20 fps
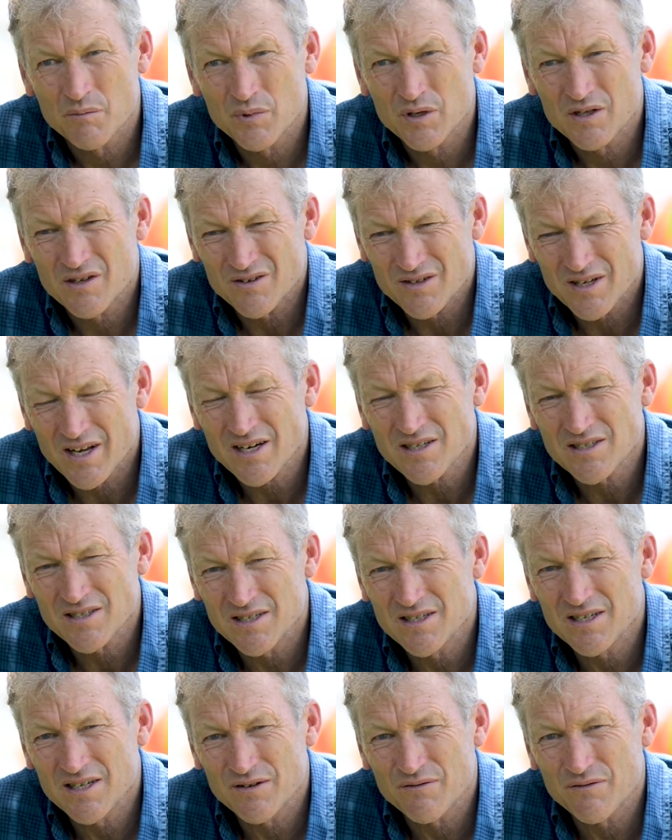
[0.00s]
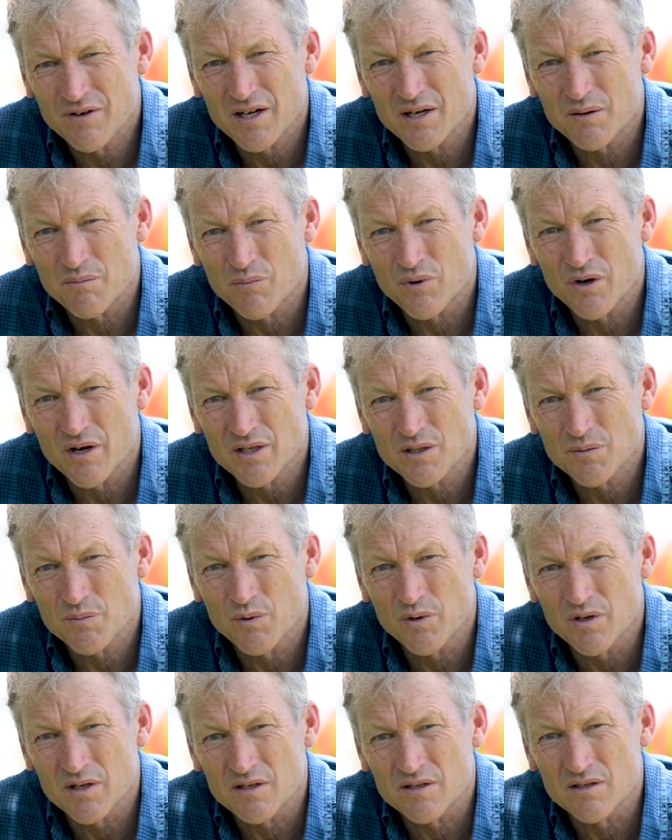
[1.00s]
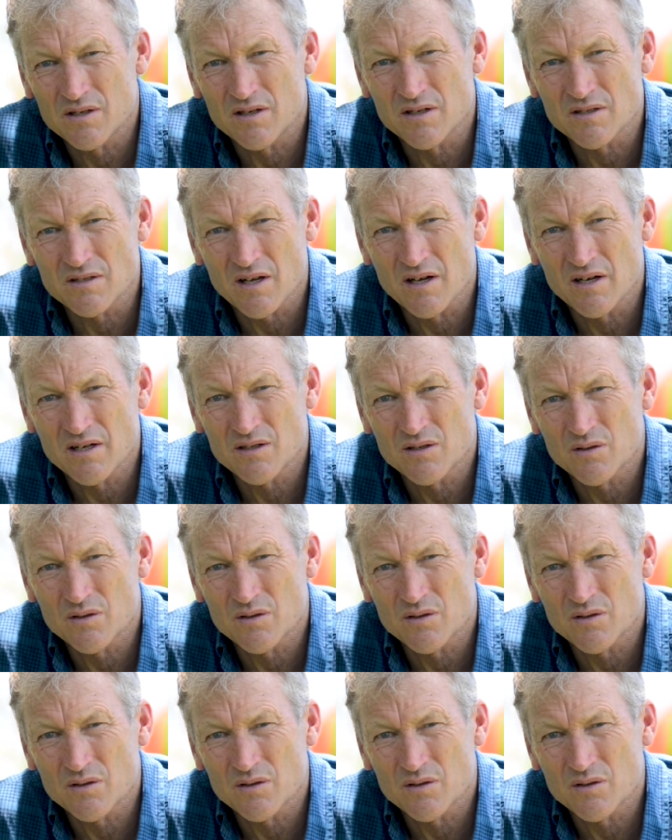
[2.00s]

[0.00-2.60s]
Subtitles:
but they actually need to find a price point to design